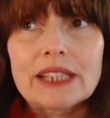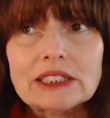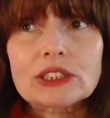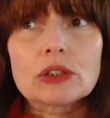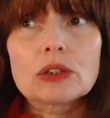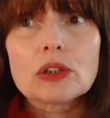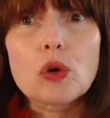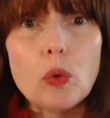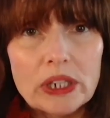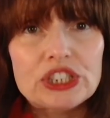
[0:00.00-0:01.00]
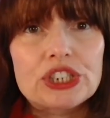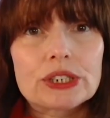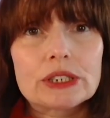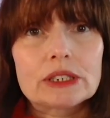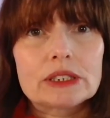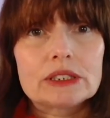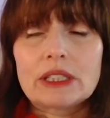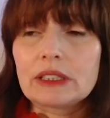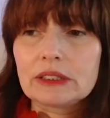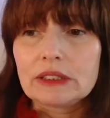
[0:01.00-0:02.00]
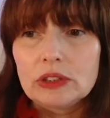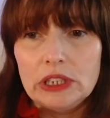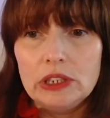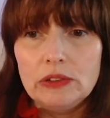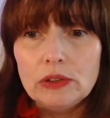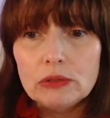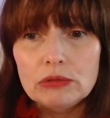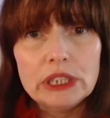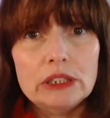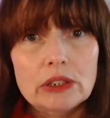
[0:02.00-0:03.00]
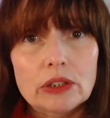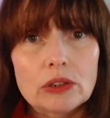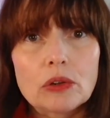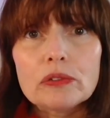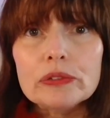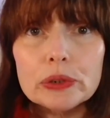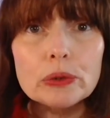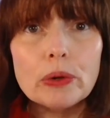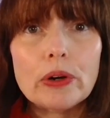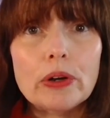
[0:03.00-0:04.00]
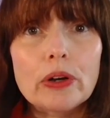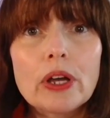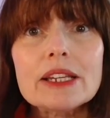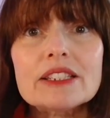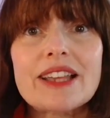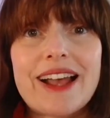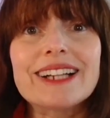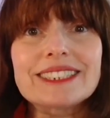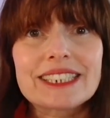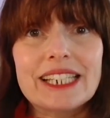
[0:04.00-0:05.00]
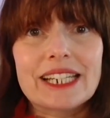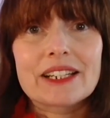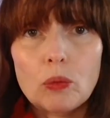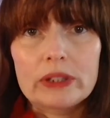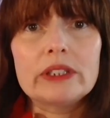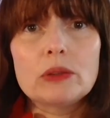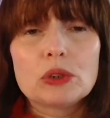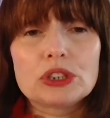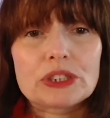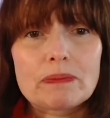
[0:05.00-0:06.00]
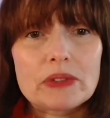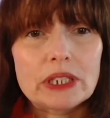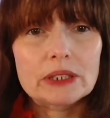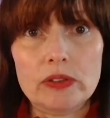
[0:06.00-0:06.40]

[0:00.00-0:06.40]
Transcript: That's the question that the reader or viewer is asking when they watch something.